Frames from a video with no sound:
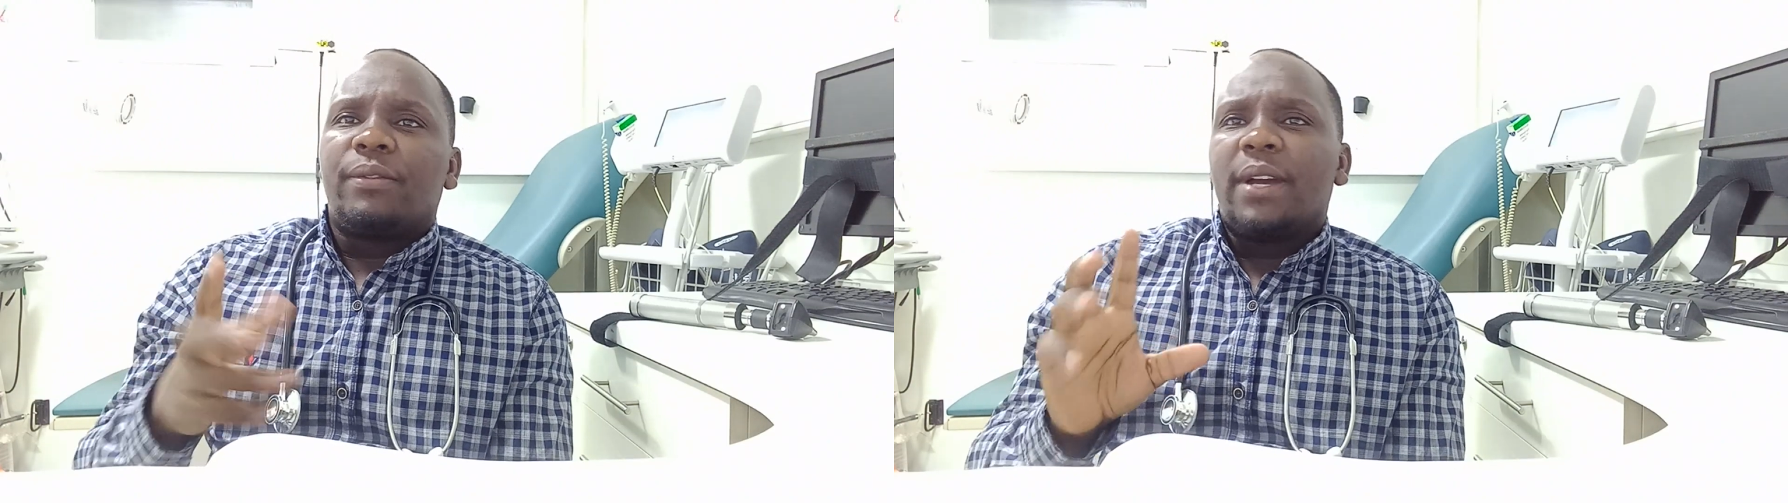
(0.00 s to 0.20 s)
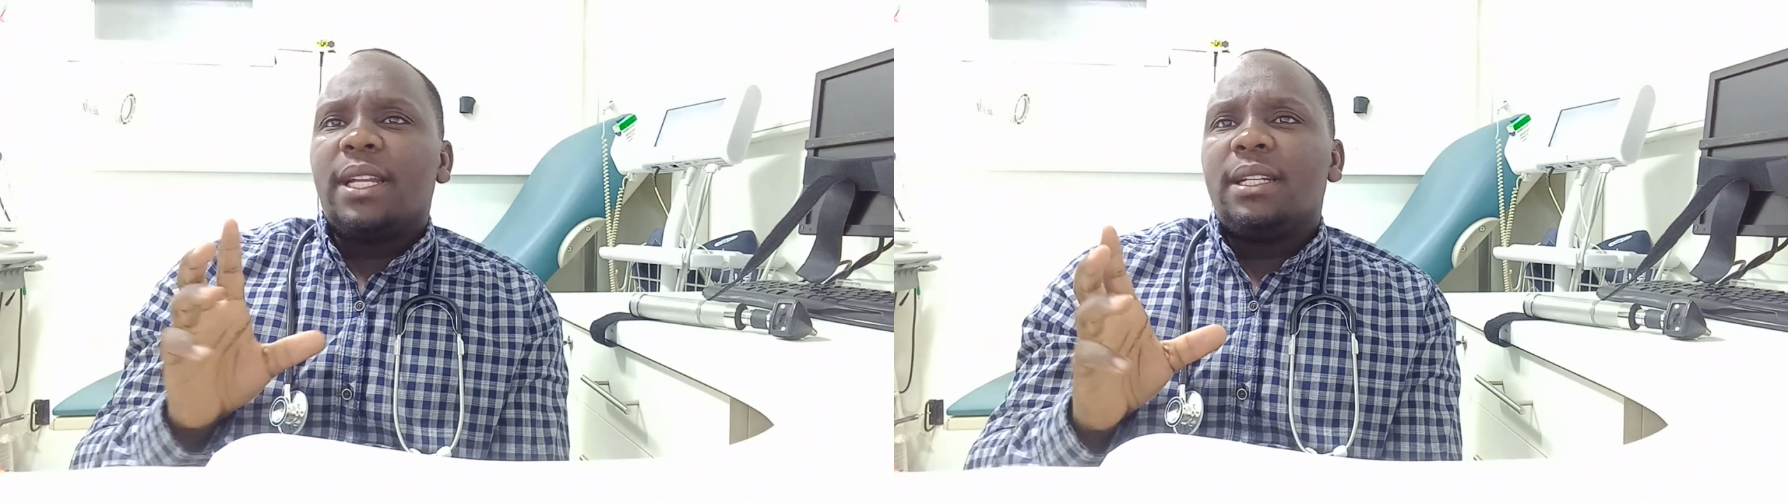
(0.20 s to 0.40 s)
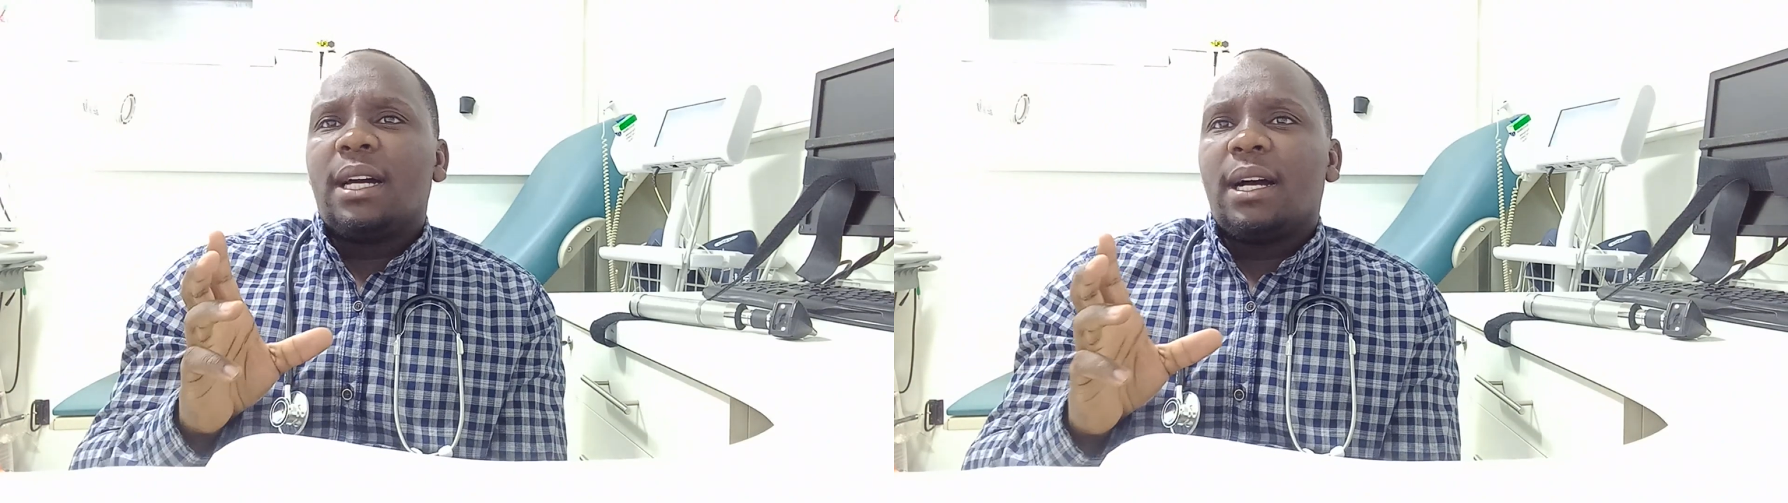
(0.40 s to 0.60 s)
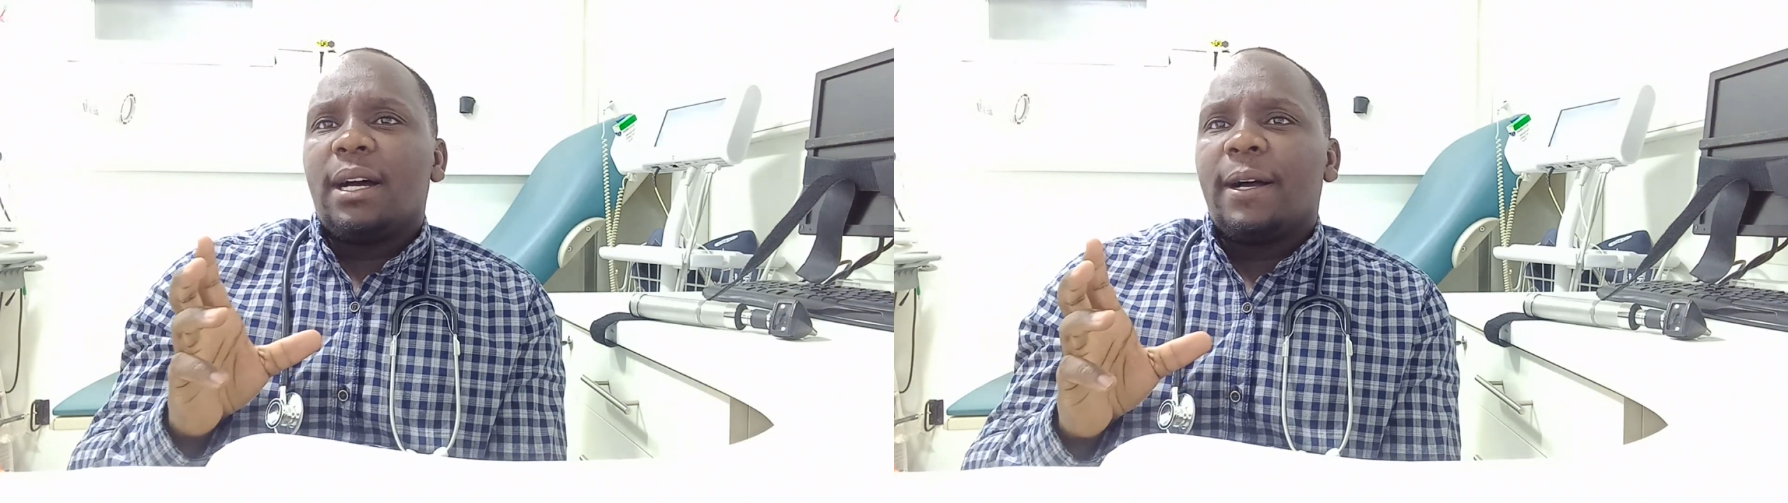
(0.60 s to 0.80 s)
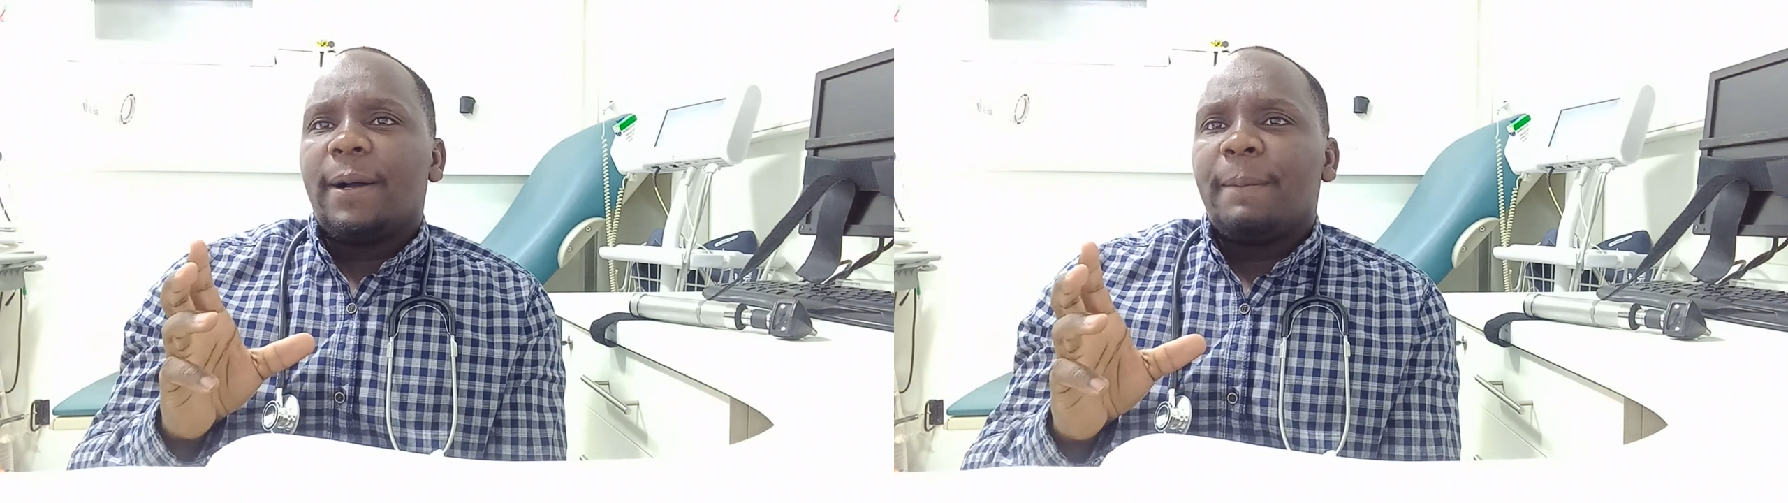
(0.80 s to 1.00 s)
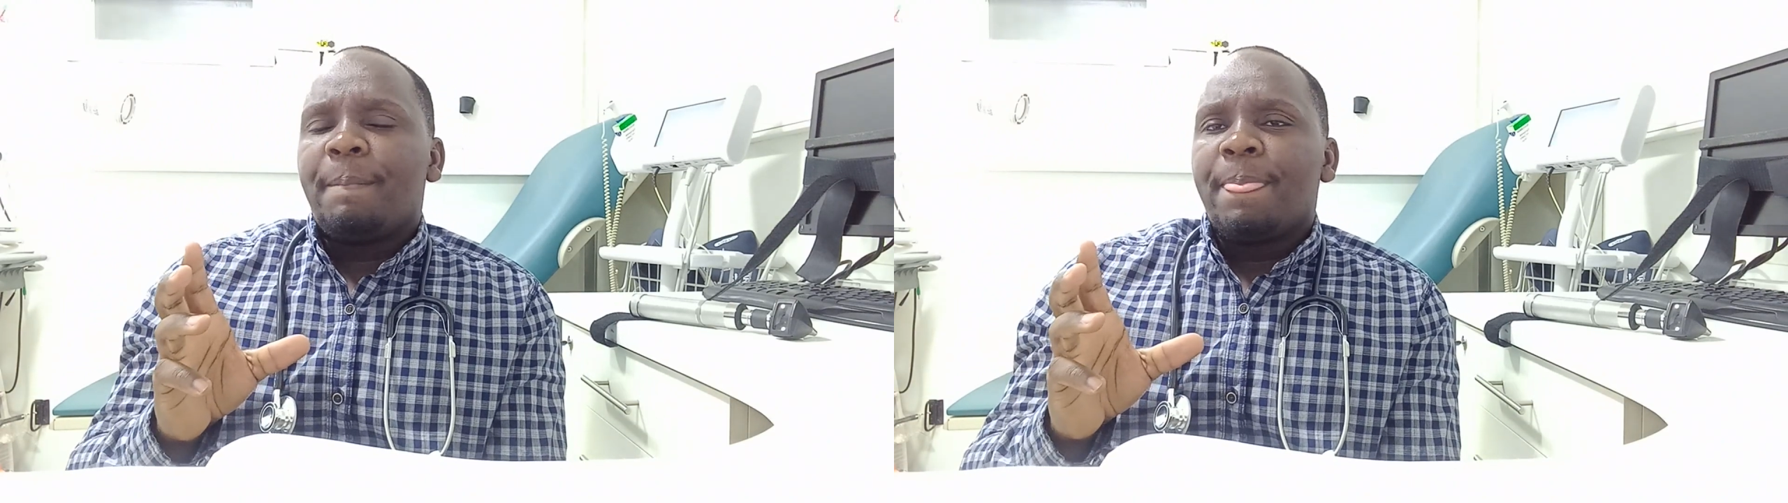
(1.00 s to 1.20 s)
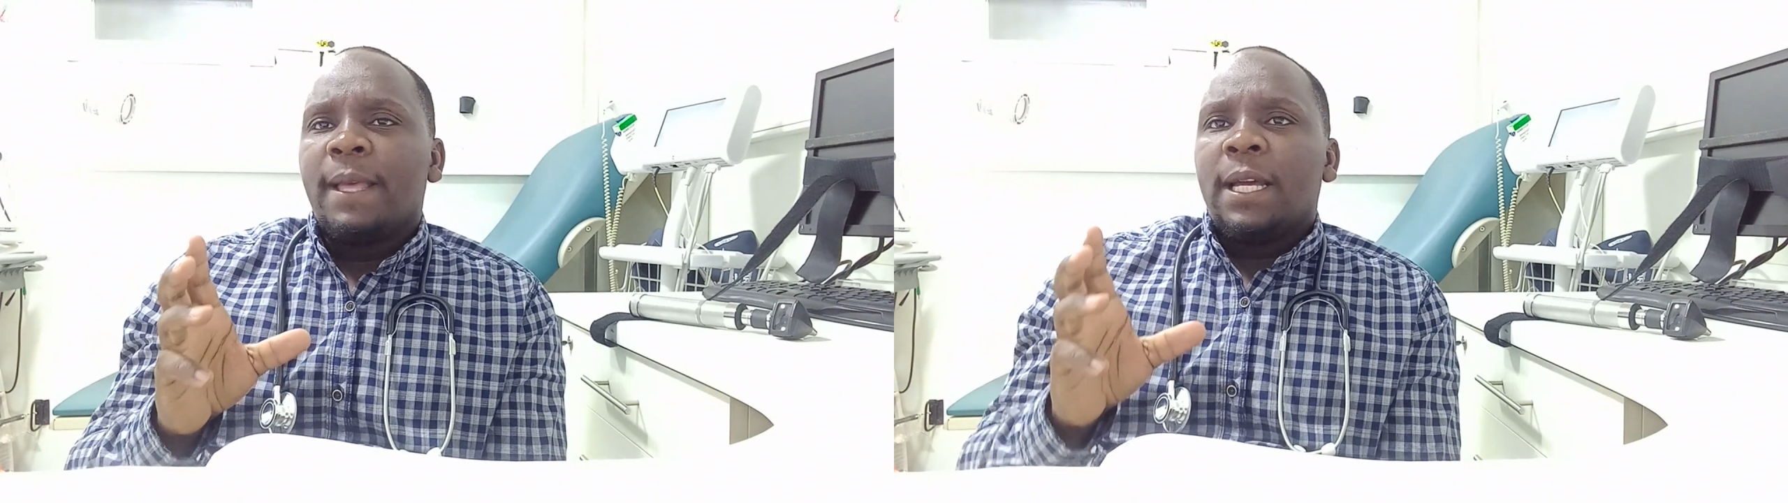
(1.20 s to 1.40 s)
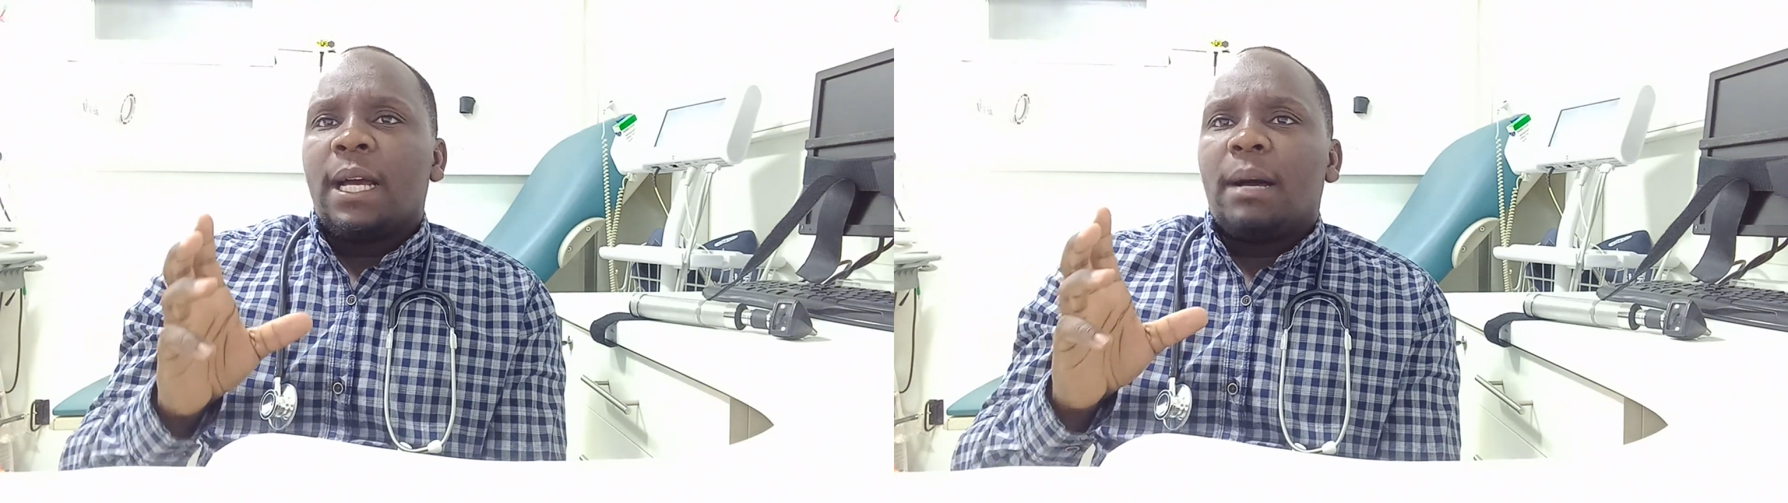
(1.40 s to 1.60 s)
find
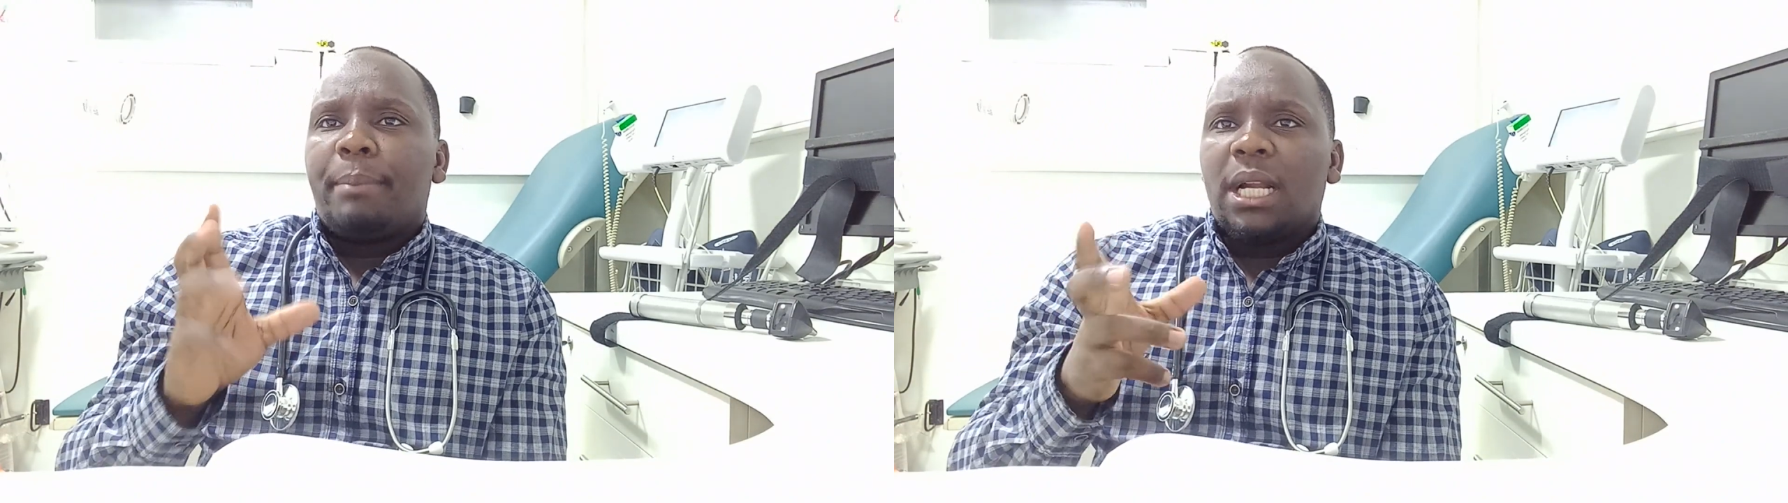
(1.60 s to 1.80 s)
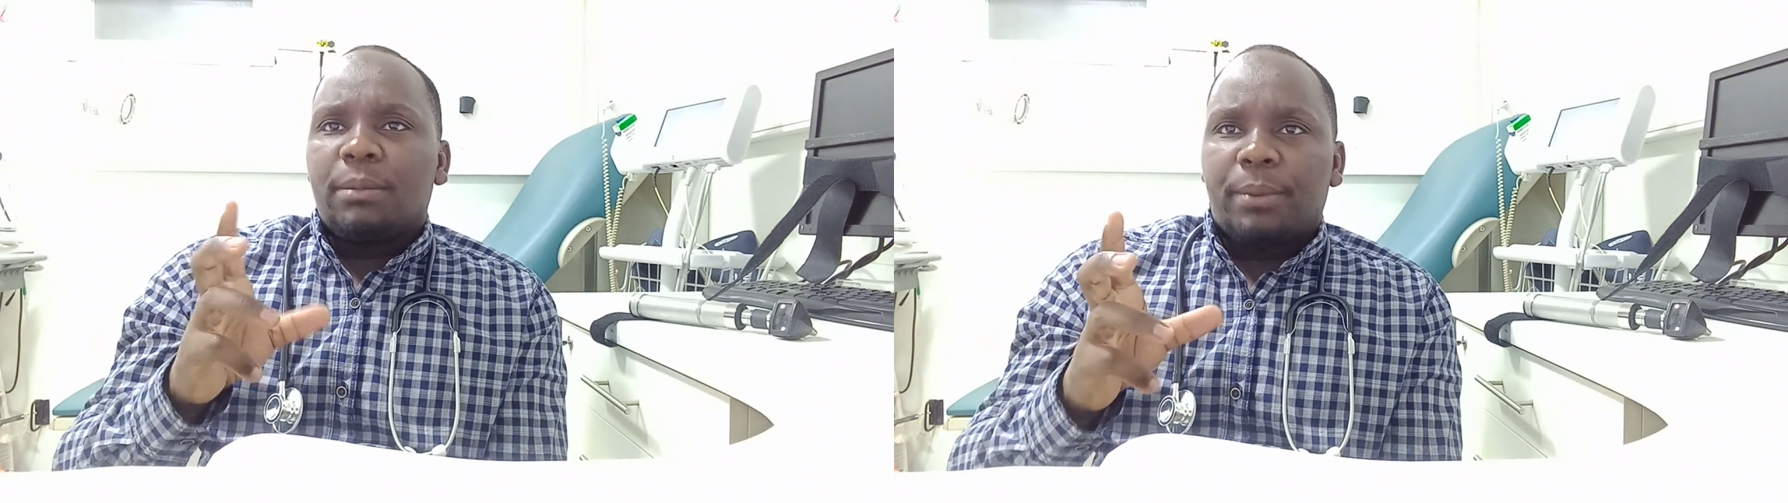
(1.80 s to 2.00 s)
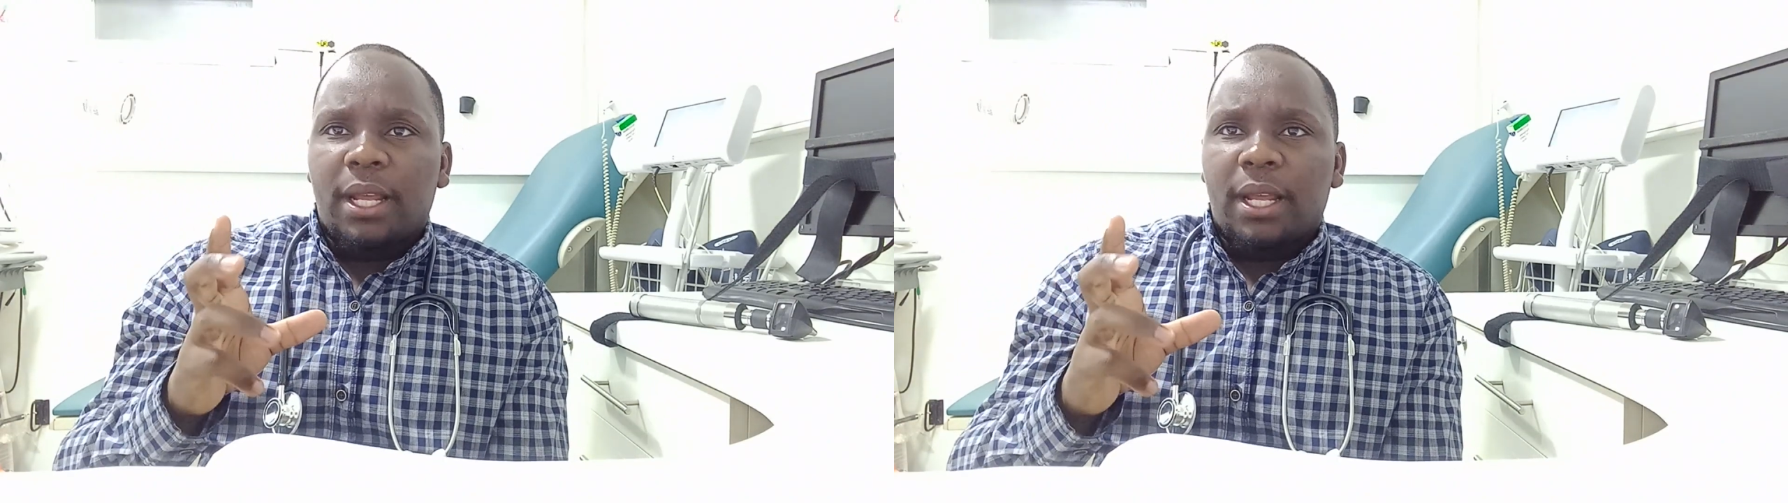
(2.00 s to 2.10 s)
bad